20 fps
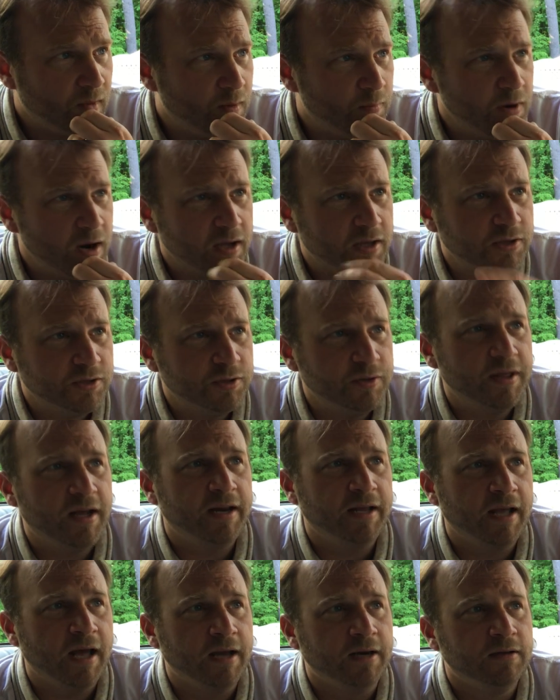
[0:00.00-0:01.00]
we're not going to do that
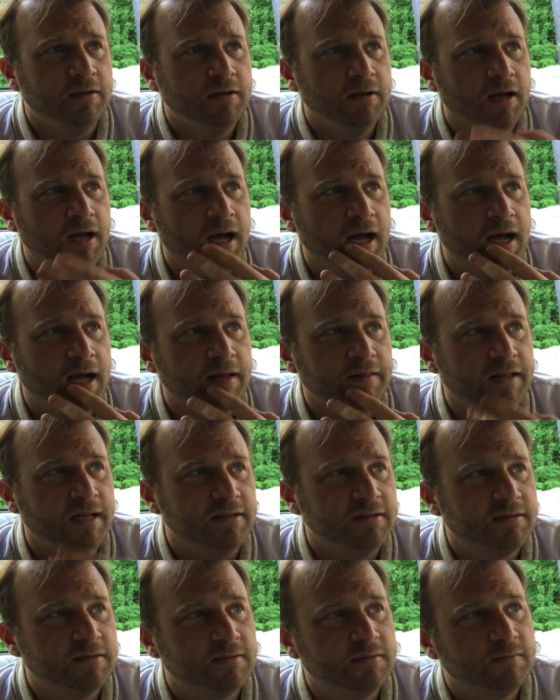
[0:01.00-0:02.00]
again.
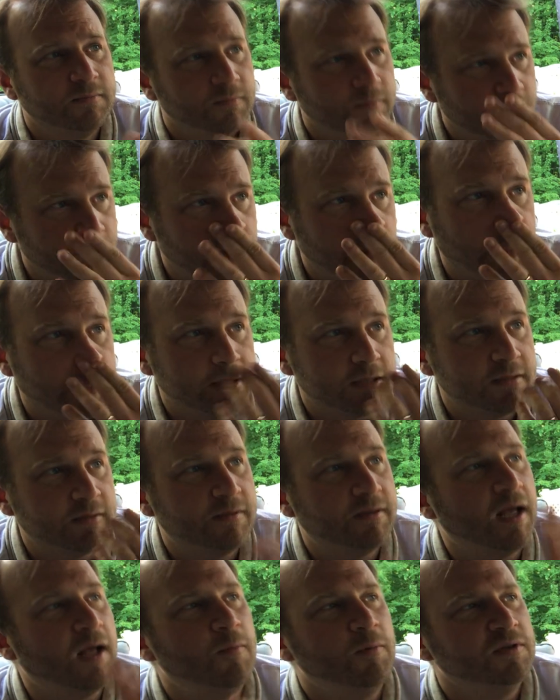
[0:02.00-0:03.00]

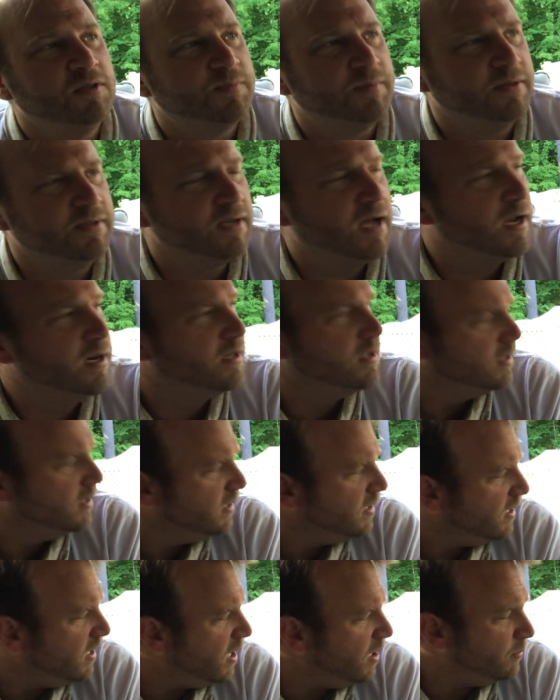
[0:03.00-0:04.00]
That one's been done.
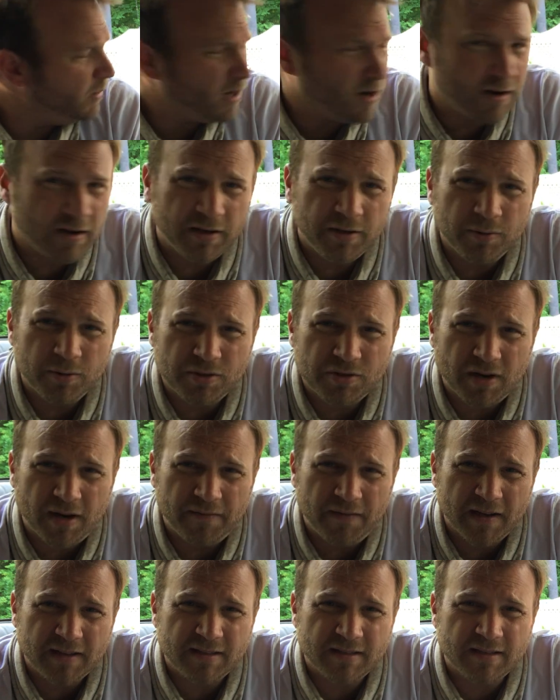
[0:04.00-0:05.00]
We are going to do a
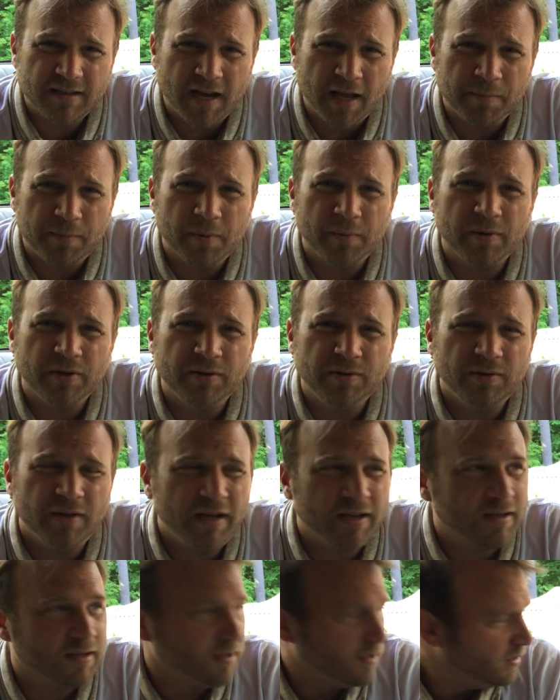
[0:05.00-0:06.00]
trifecta tonight, but we're going to do
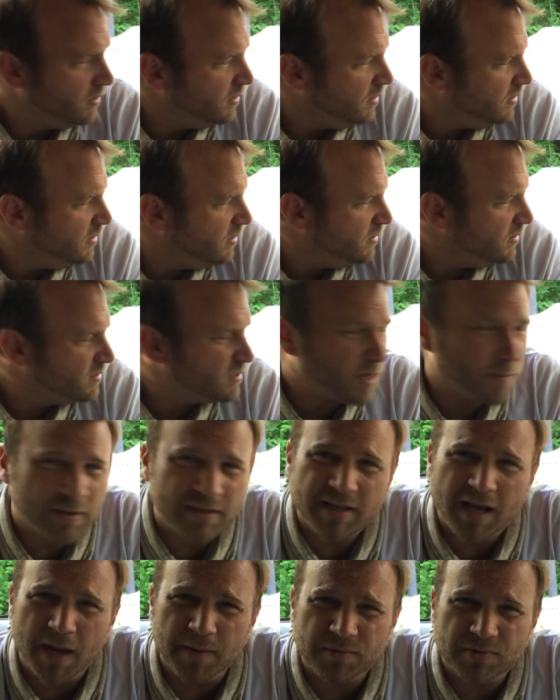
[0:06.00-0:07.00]
like
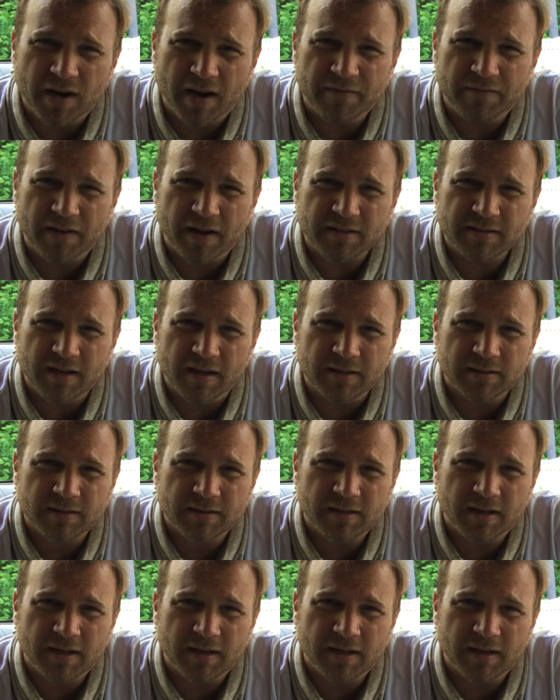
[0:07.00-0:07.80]
summertime trifecta.